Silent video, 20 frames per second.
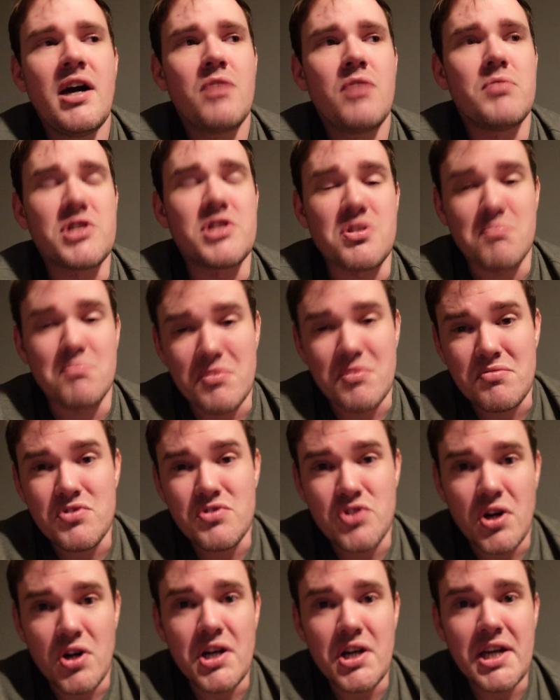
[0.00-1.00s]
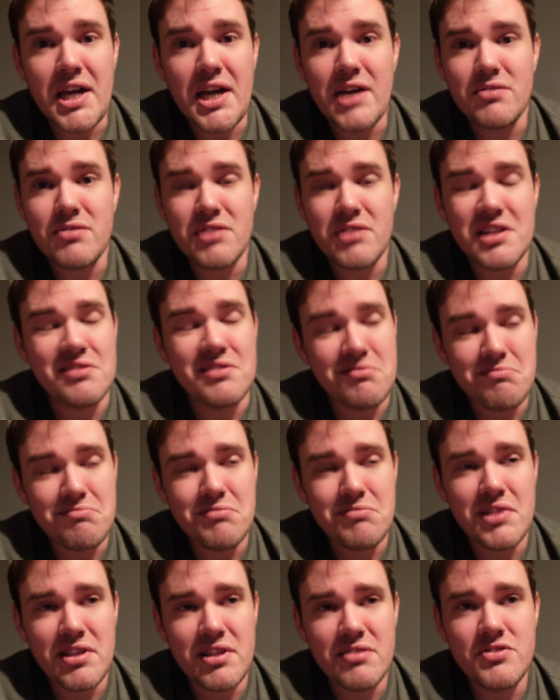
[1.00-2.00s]
which I'm trying out, and
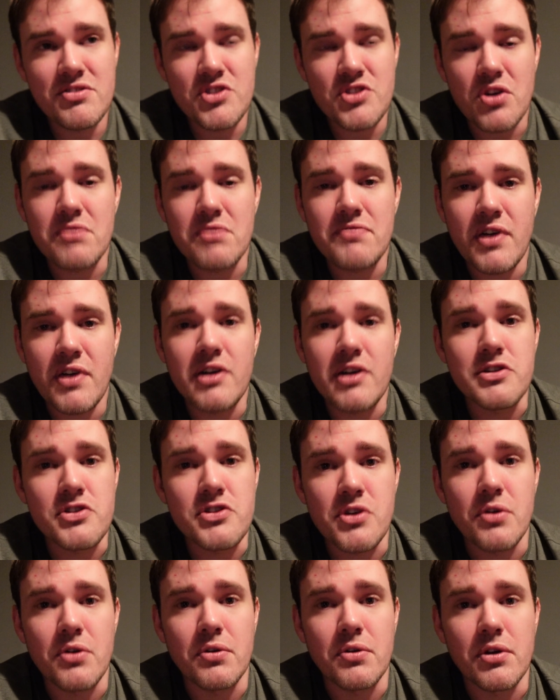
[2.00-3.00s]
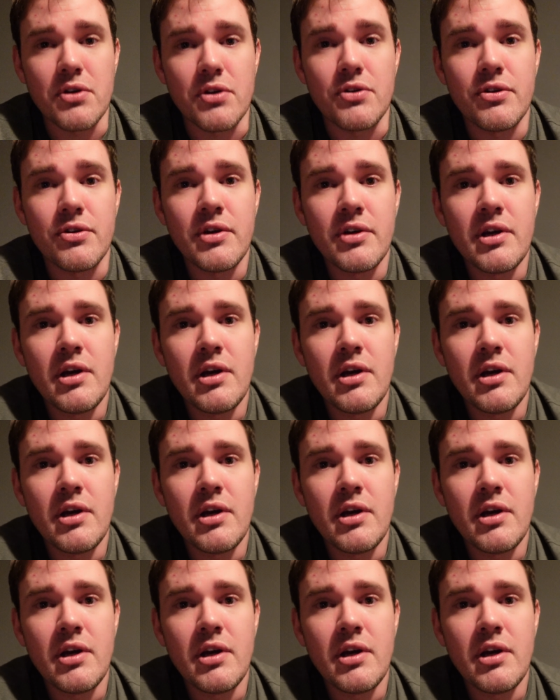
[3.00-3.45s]
so far so good.